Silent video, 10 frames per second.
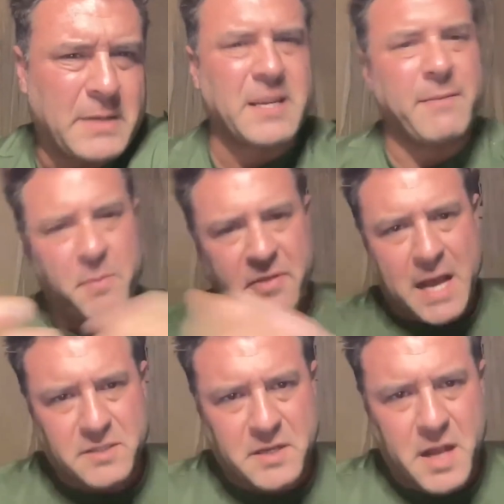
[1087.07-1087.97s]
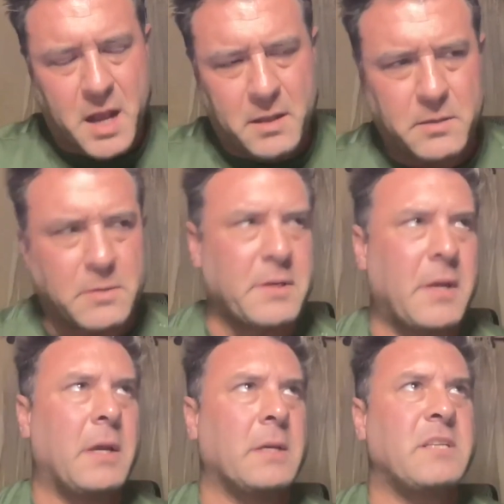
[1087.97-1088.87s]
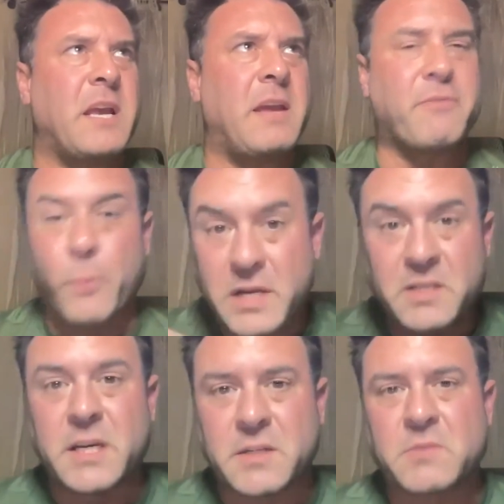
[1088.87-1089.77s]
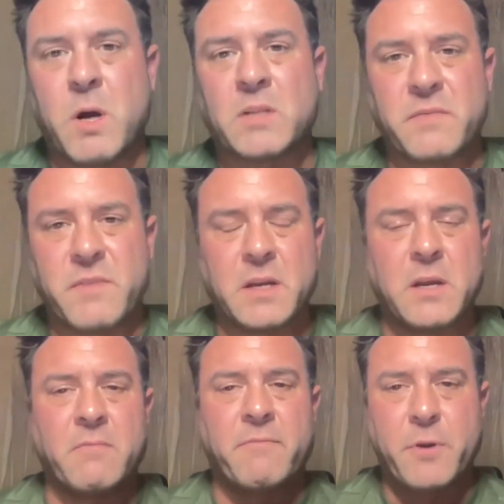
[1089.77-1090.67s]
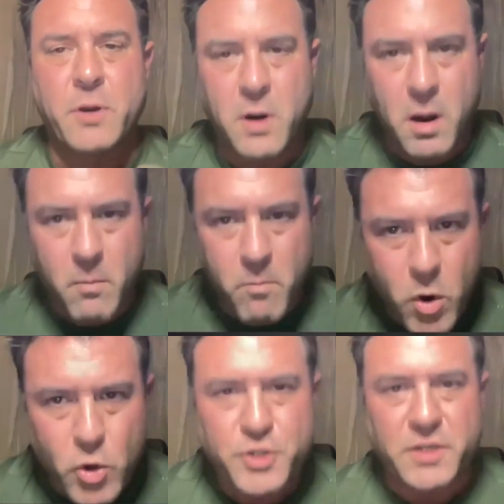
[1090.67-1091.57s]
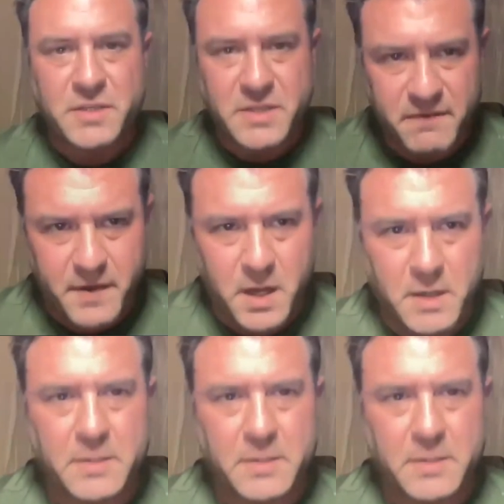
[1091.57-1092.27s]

Save up $1,000, save 3 to 6 months of income for your emergency fund.